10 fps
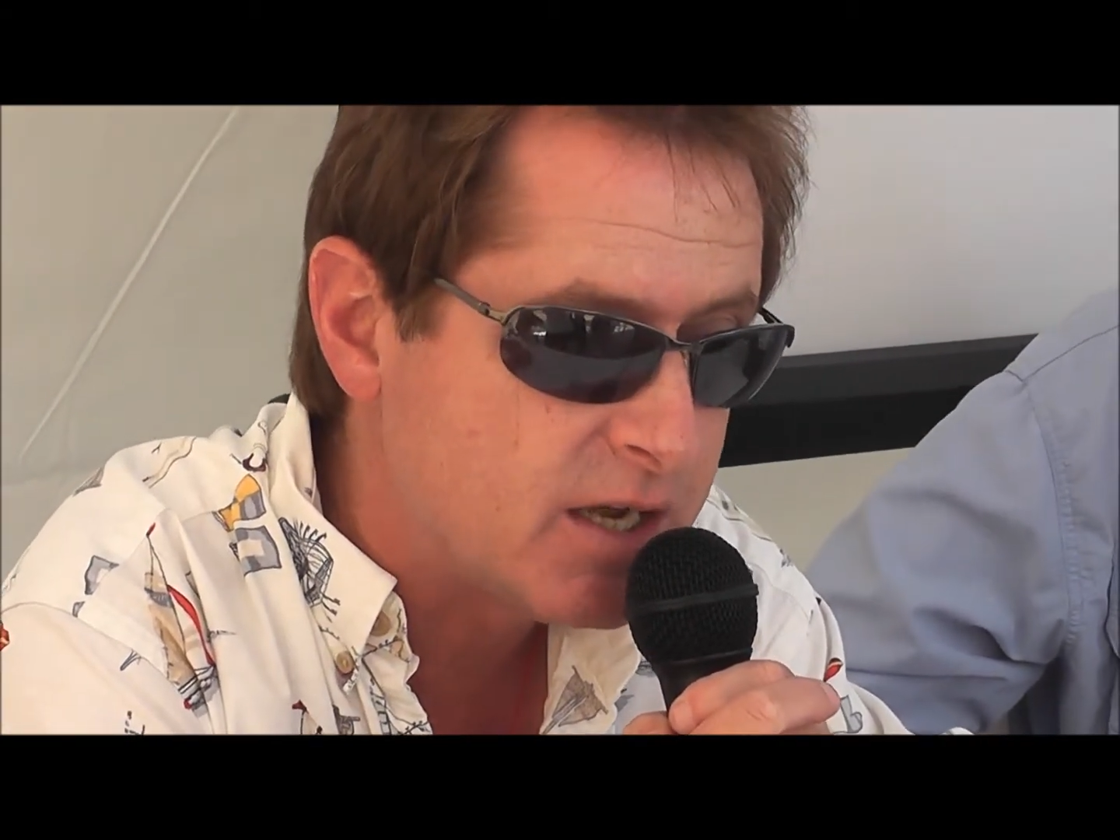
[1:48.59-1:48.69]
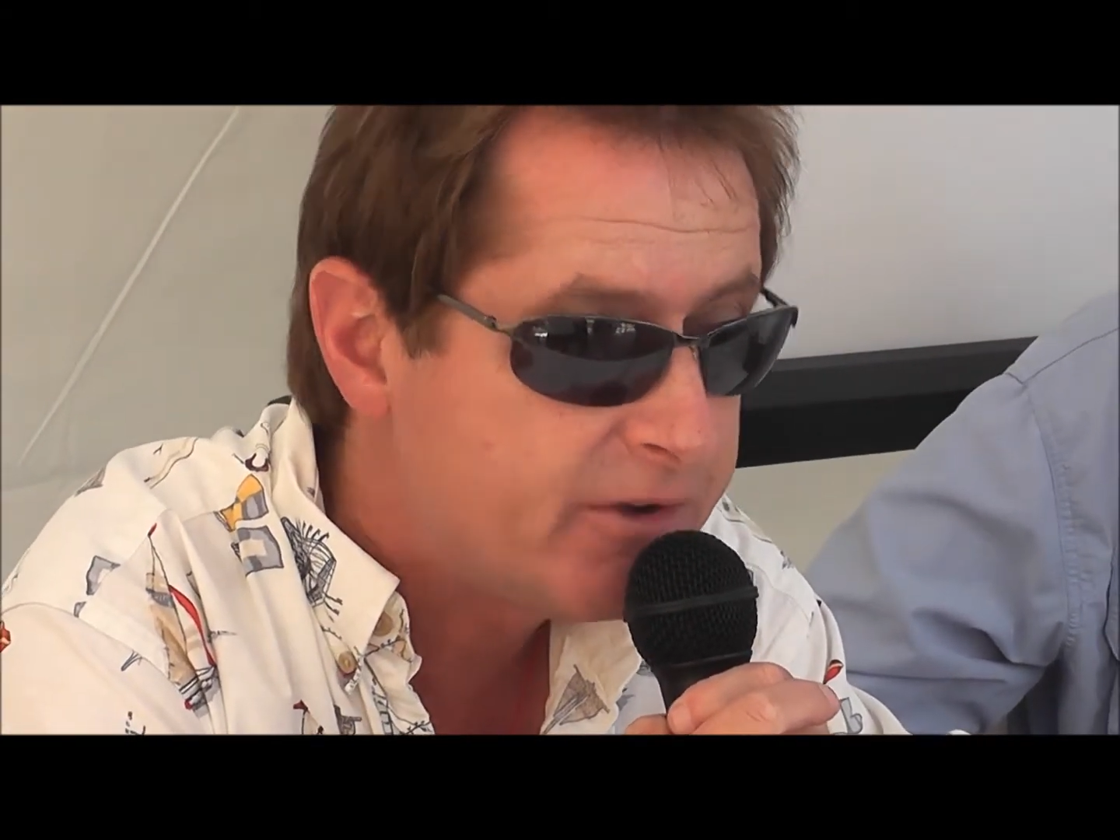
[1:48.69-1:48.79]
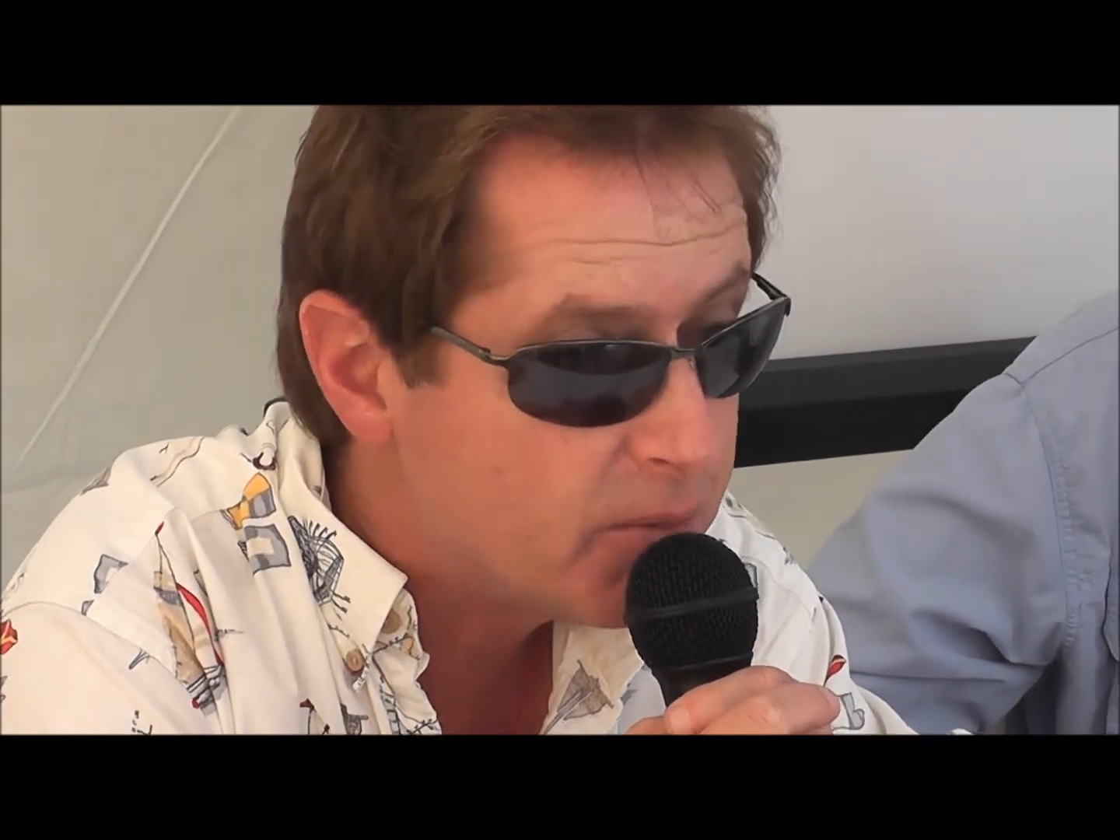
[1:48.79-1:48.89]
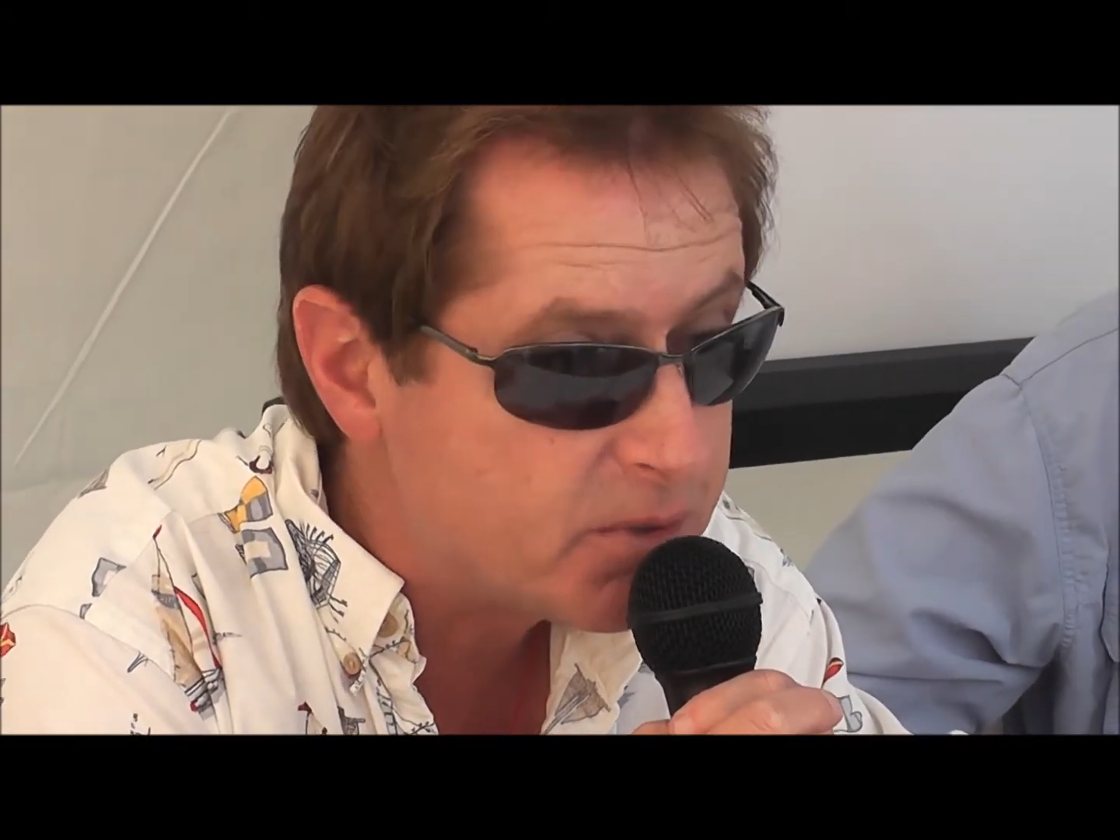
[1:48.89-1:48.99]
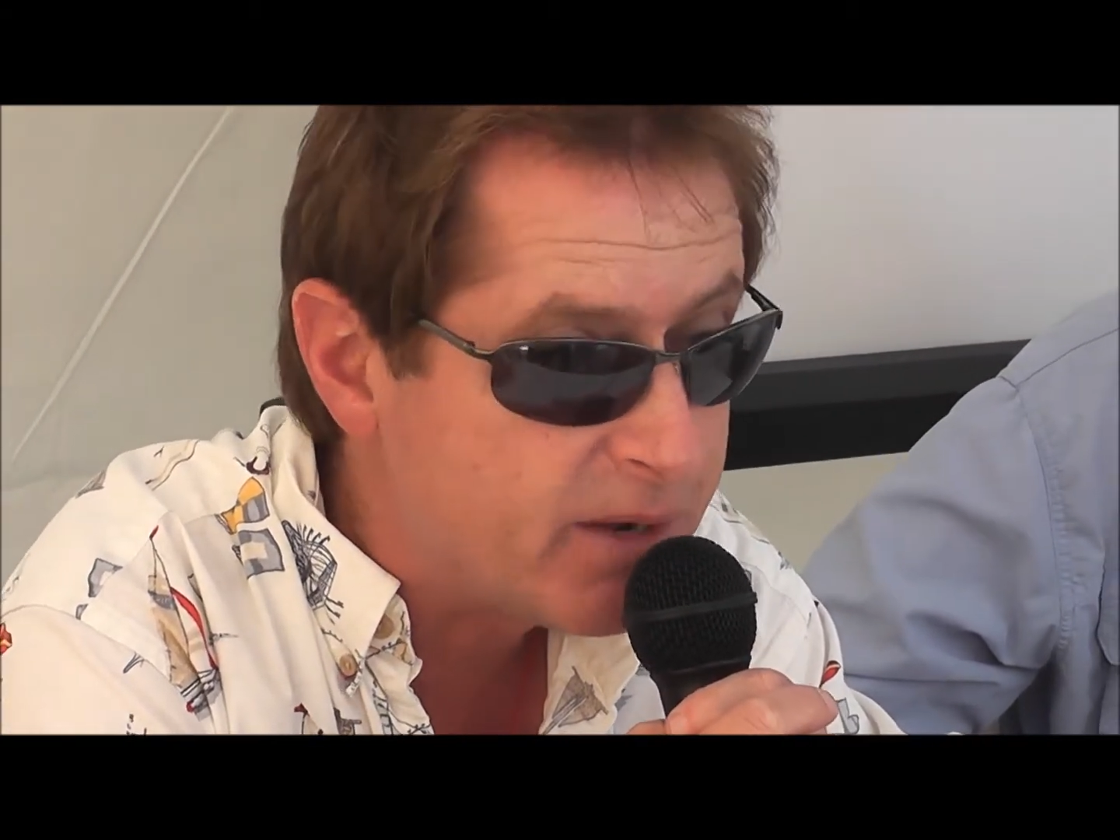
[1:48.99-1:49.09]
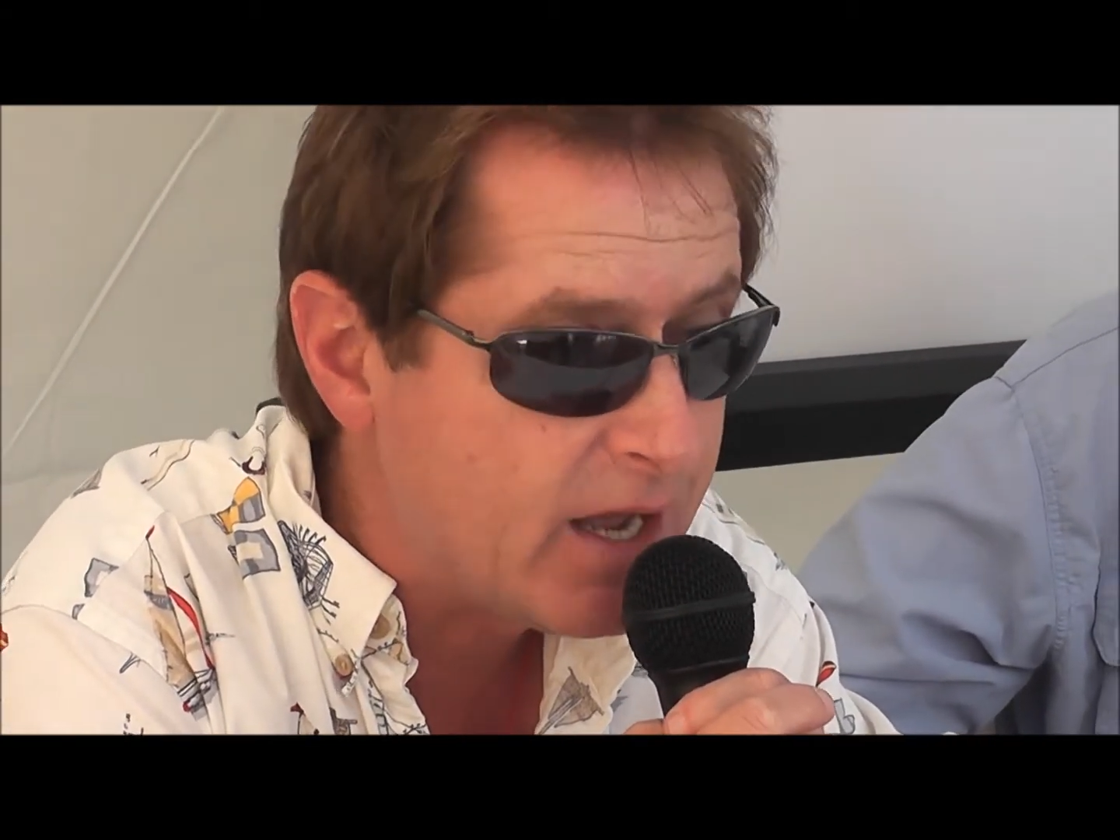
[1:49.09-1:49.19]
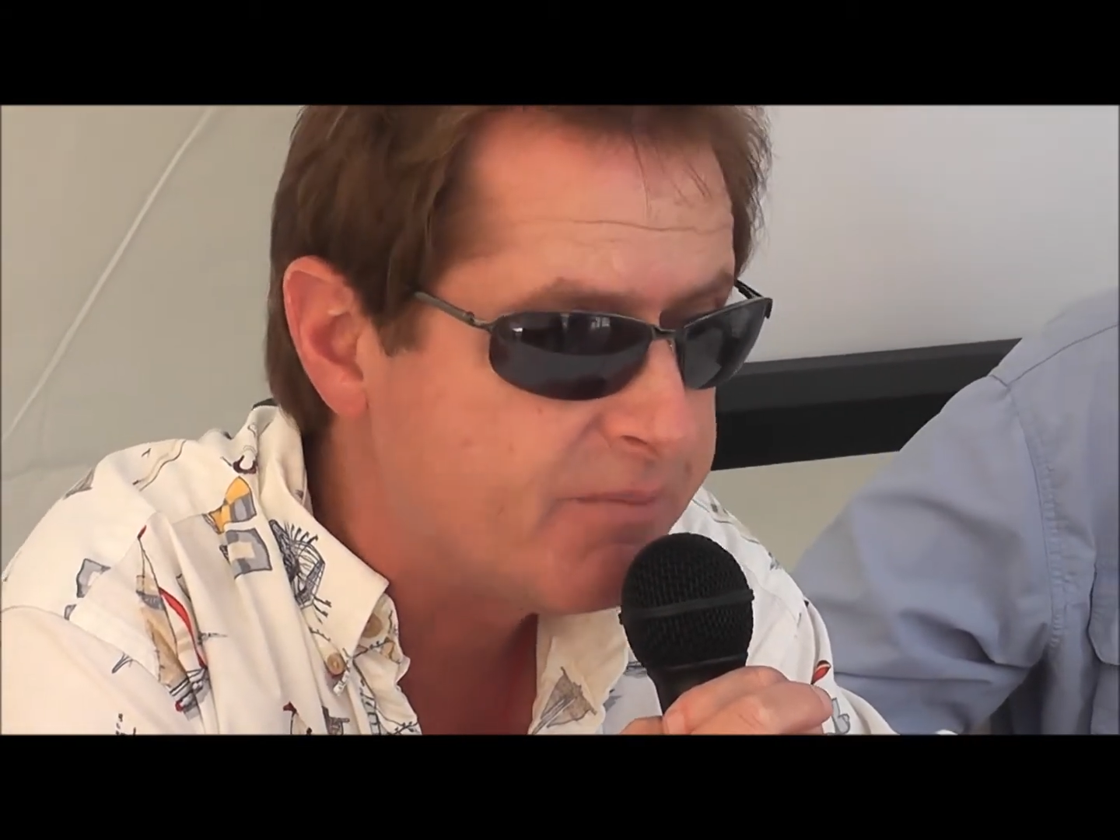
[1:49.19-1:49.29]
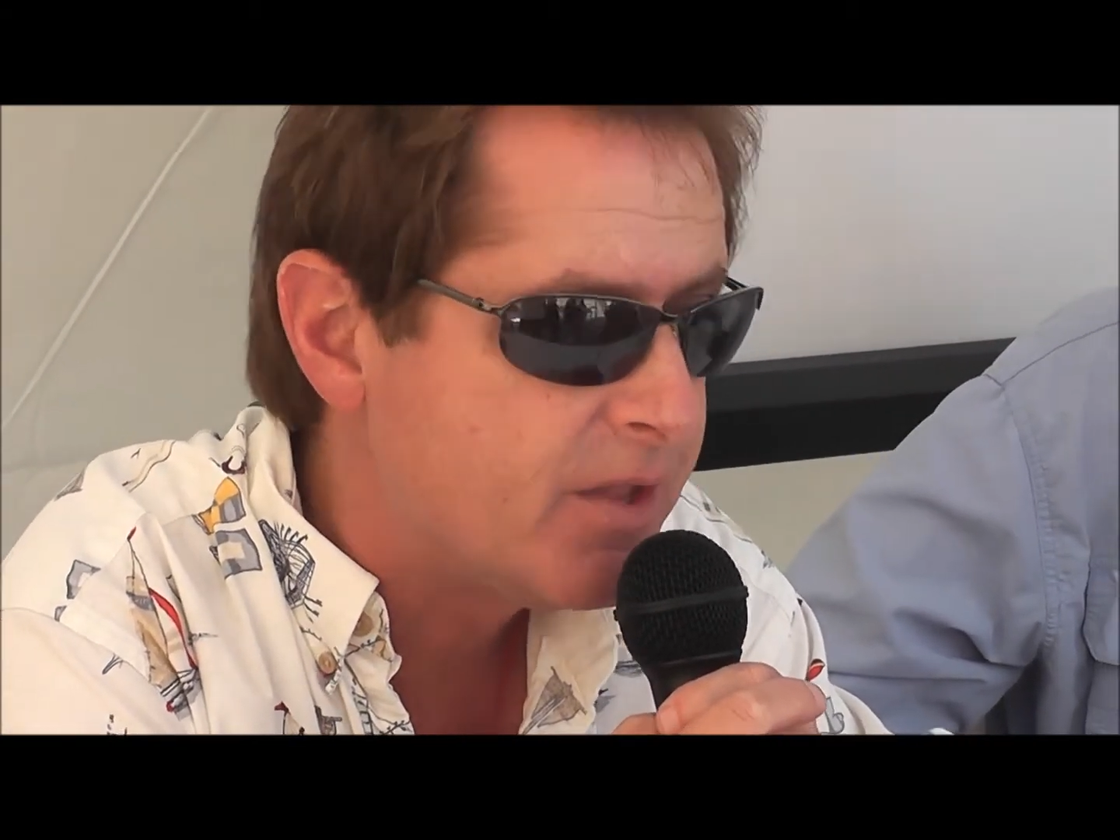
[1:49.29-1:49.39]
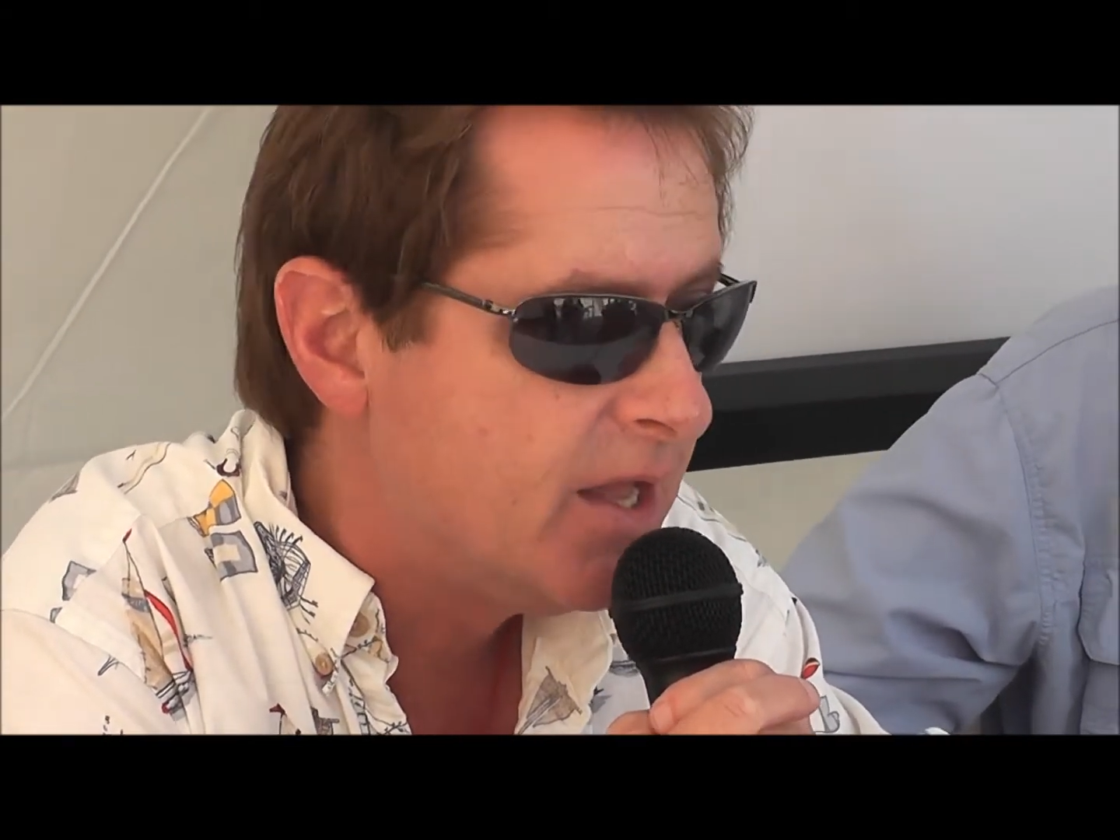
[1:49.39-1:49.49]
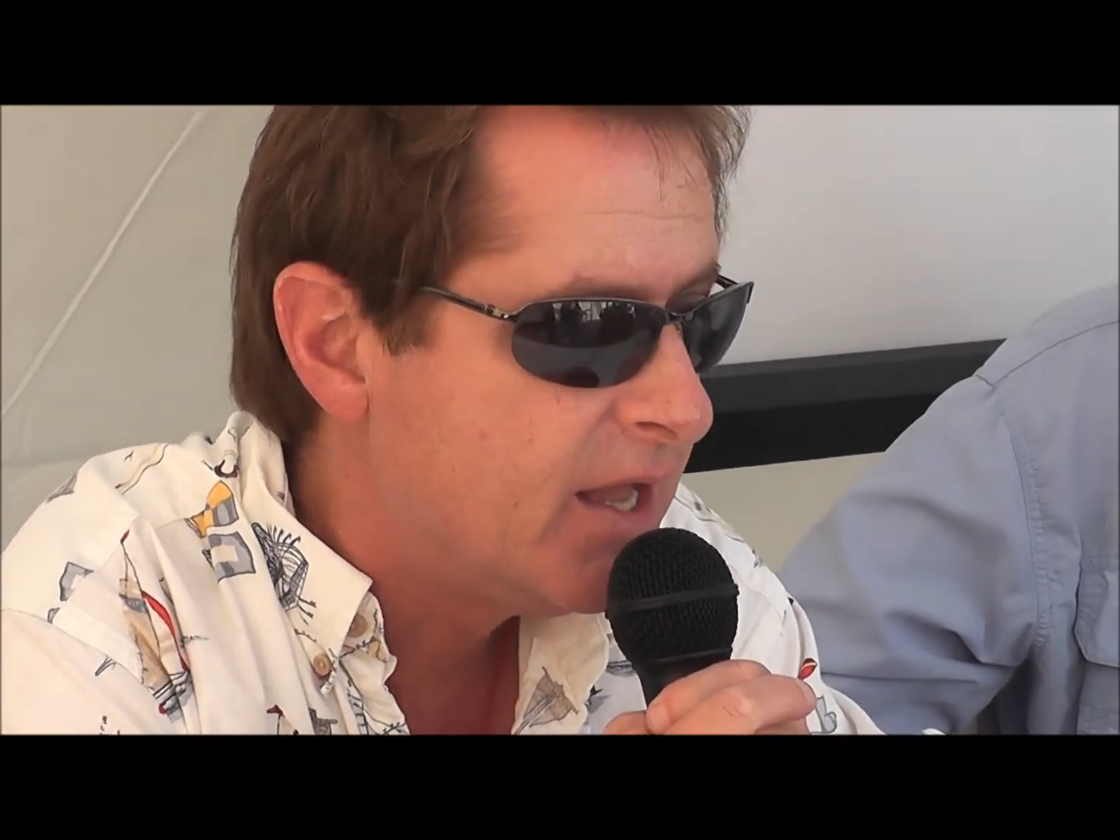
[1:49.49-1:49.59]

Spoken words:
I've helped them out,